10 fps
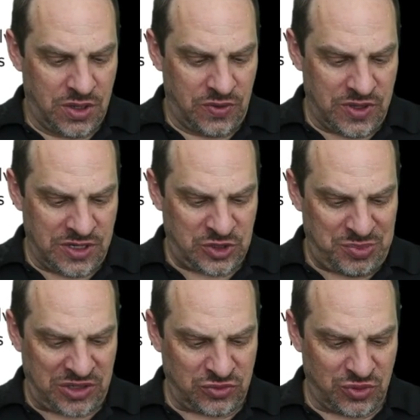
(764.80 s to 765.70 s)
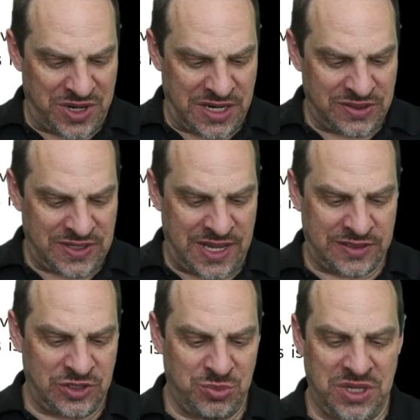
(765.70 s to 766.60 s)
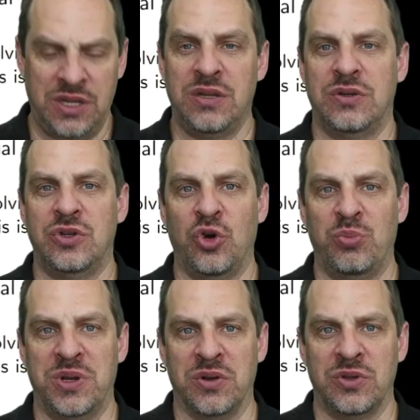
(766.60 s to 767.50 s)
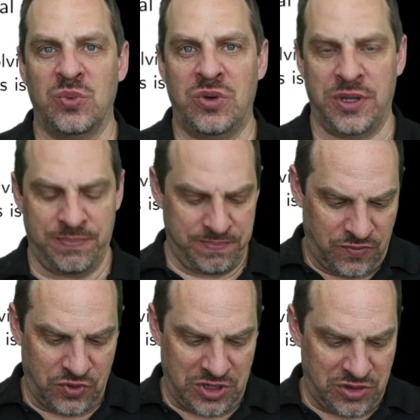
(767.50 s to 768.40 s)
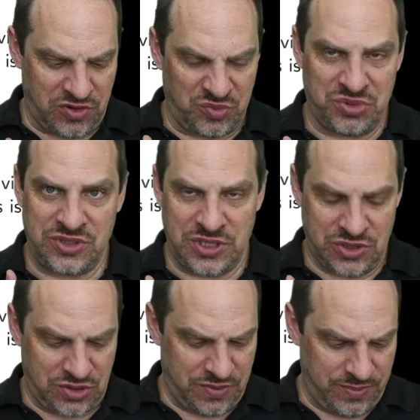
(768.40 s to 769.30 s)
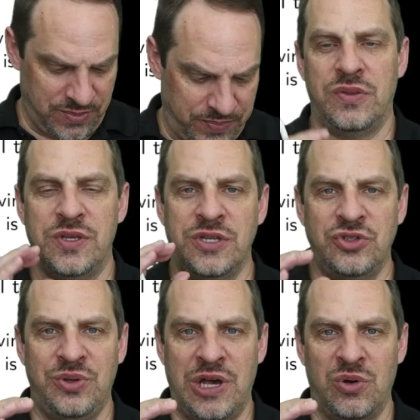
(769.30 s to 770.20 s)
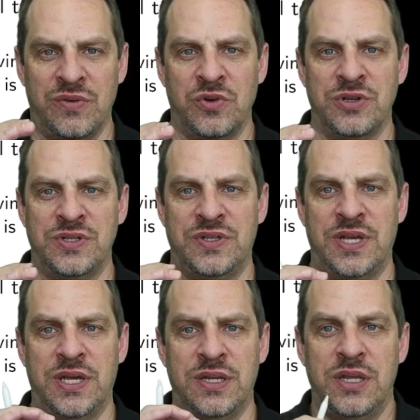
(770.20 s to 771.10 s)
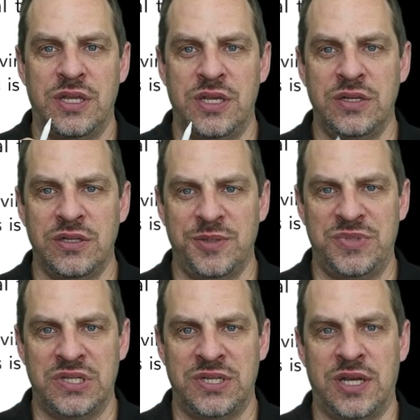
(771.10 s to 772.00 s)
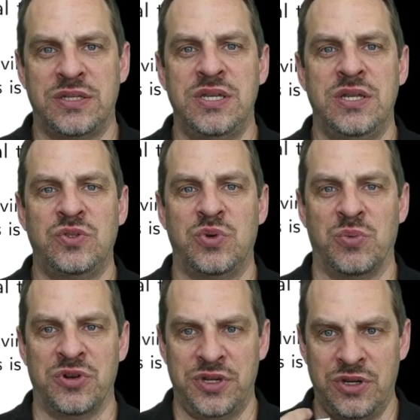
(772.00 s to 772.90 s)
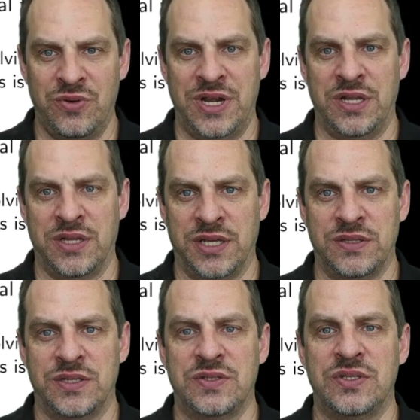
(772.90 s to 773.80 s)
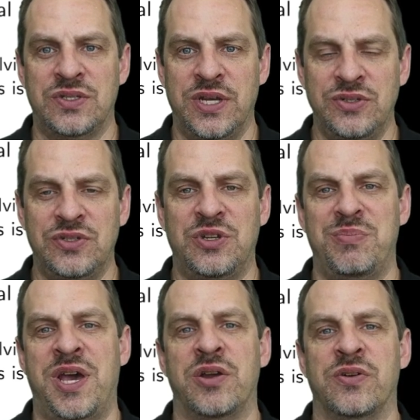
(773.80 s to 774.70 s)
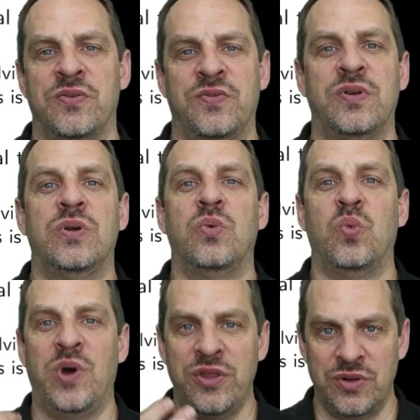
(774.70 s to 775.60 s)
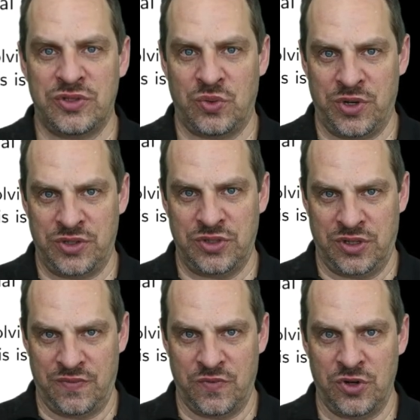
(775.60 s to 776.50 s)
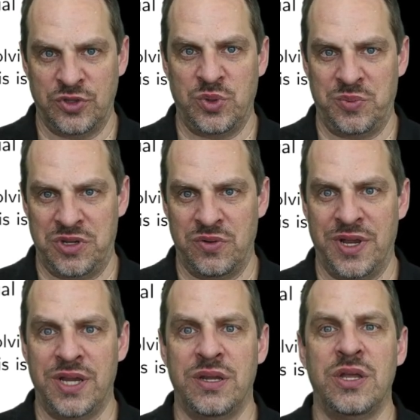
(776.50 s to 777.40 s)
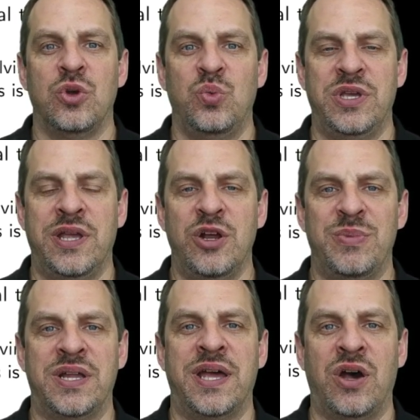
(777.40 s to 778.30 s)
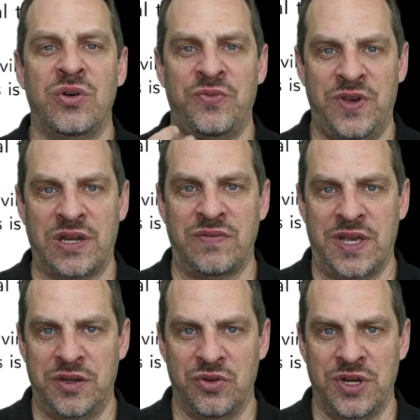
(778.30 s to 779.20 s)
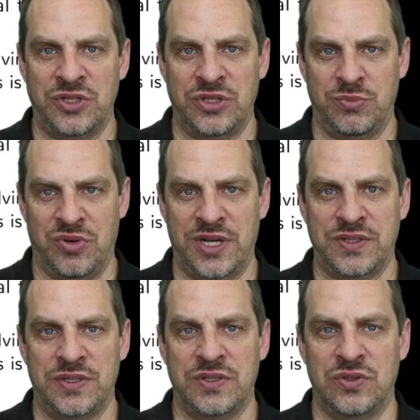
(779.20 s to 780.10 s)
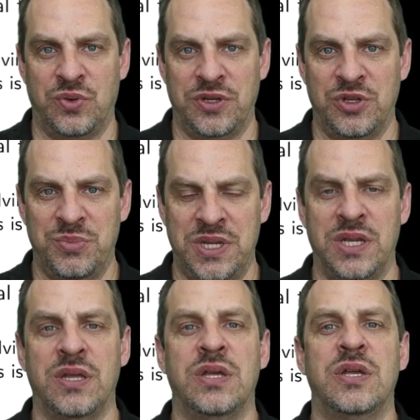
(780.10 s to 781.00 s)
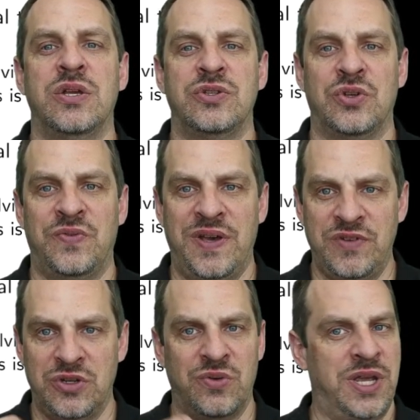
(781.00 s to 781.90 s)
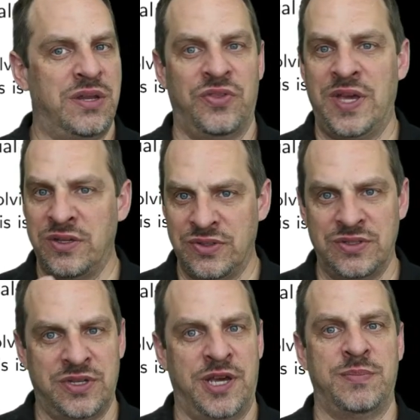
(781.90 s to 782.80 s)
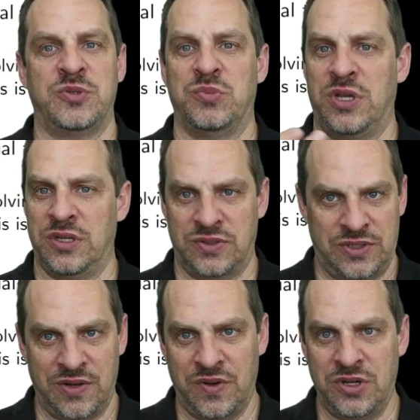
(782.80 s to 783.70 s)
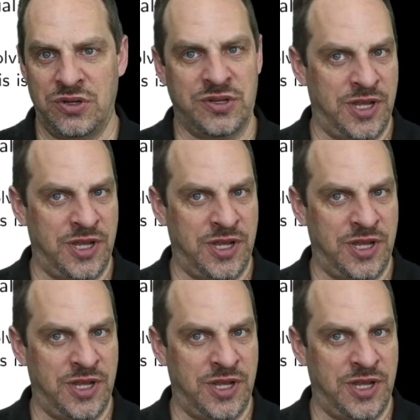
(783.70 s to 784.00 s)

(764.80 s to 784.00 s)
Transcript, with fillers: the spectral radius has to be no bigger than 1 for the iterative procedure. The issue, however, is that in elliptic techniques where we're iterating like this, it's not just a matter of whether it's going to converge when we iterate. We care about how effective that iteration process is going to be. So if I have to iterate 1,000 times instead of 100